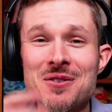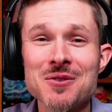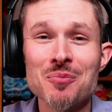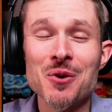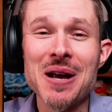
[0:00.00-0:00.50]
to
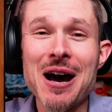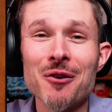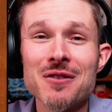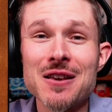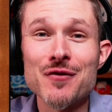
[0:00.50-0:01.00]
put out
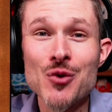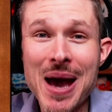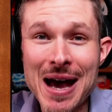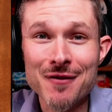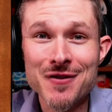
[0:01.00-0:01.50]
if you
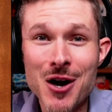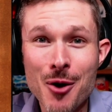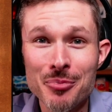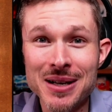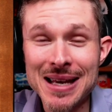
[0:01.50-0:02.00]
have
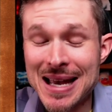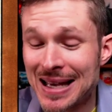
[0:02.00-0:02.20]
company.